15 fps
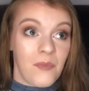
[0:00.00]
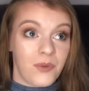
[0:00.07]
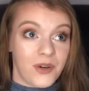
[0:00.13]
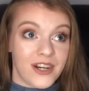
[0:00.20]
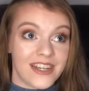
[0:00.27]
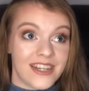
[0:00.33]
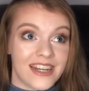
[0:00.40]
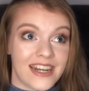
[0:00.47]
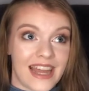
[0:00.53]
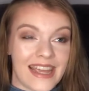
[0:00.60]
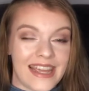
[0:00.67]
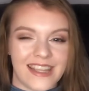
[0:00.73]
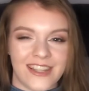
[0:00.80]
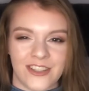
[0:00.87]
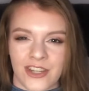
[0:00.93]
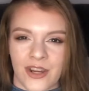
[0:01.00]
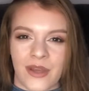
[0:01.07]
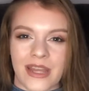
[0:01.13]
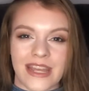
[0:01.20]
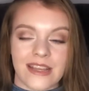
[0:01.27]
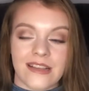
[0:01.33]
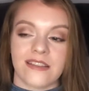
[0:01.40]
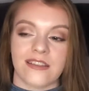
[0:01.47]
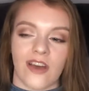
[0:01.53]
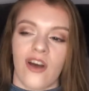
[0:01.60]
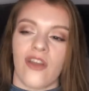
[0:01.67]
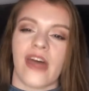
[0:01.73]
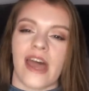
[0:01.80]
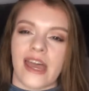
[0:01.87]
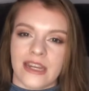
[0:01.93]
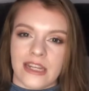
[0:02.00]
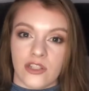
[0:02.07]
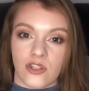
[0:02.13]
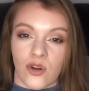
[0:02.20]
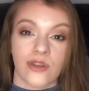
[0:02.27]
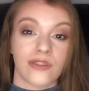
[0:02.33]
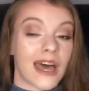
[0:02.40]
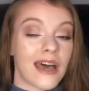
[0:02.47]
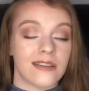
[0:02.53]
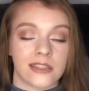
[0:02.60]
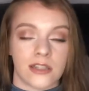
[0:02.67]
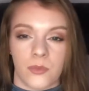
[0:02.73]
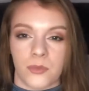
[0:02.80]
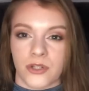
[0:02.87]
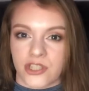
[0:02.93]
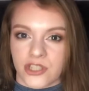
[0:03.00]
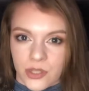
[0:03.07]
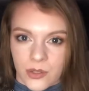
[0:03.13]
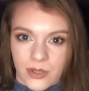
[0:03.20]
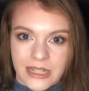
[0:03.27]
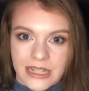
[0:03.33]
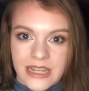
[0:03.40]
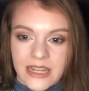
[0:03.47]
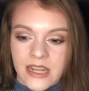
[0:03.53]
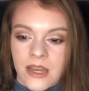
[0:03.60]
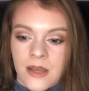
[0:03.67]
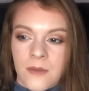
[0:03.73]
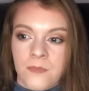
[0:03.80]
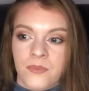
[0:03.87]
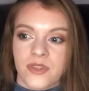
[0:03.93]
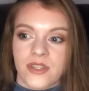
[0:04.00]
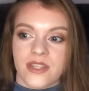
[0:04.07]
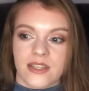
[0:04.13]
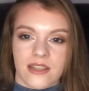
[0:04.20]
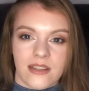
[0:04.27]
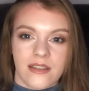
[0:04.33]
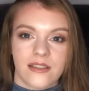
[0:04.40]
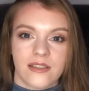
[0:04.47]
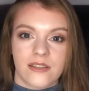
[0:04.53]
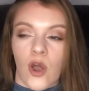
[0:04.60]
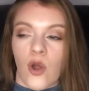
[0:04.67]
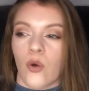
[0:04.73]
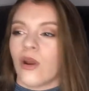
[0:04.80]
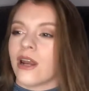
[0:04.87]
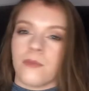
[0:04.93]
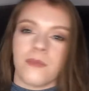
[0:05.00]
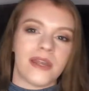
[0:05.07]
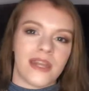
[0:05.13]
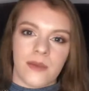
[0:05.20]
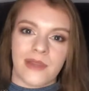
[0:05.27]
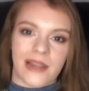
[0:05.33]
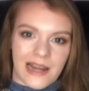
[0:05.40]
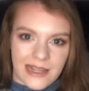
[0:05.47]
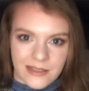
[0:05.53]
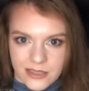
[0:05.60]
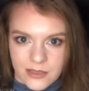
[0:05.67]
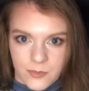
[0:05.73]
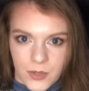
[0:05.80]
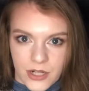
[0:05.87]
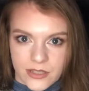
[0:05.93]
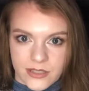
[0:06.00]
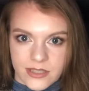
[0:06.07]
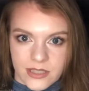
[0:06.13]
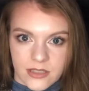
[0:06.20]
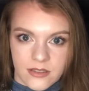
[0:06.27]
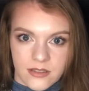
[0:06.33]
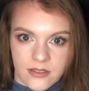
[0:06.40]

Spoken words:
but like, you know, he saw that and he took that as an opportunity to totally manipulate this person.